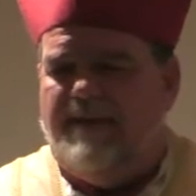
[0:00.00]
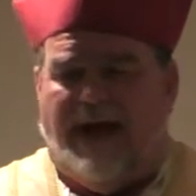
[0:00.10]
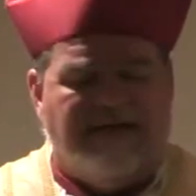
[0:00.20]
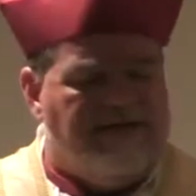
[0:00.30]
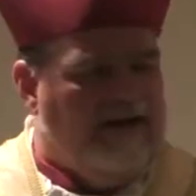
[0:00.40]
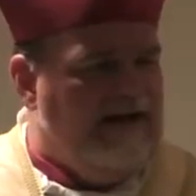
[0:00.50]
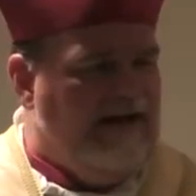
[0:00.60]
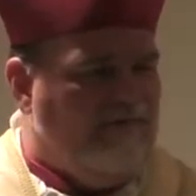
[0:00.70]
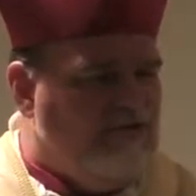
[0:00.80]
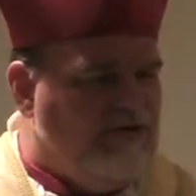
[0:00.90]
that Sunday
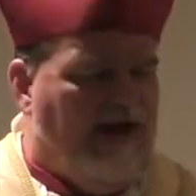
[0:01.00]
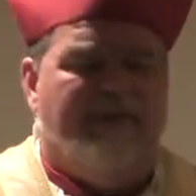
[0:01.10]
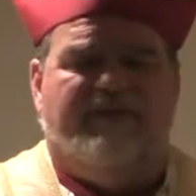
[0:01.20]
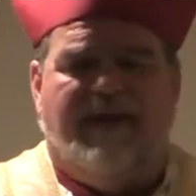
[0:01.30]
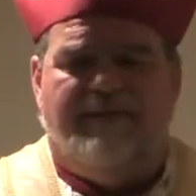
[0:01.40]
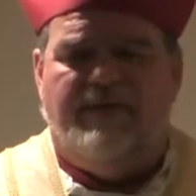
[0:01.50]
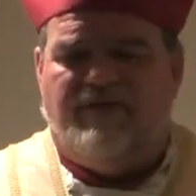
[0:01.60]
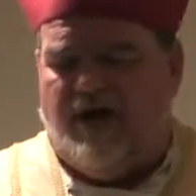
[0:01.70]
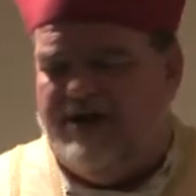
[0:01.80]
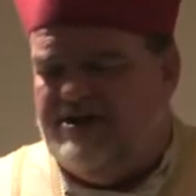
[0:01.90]
after July the
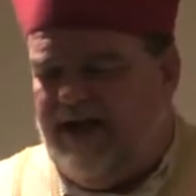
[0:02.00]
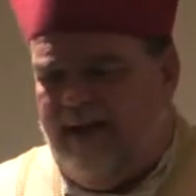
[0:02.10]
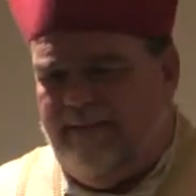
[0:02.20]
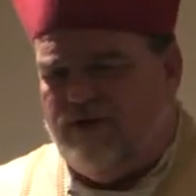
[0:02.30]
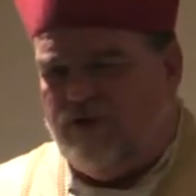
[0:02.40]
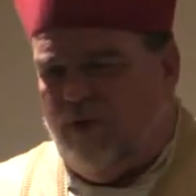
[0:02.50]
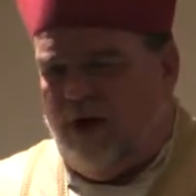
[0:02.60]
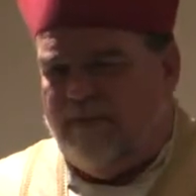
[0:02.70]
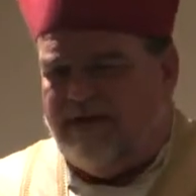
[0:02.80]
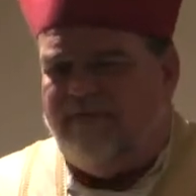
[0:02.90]
7th, condemned
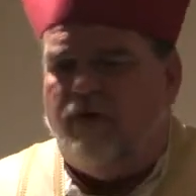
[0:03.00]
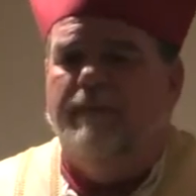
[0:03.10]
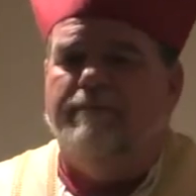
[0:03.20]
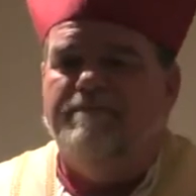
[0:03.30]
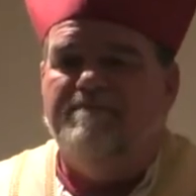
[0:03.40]
Summorum Pontificum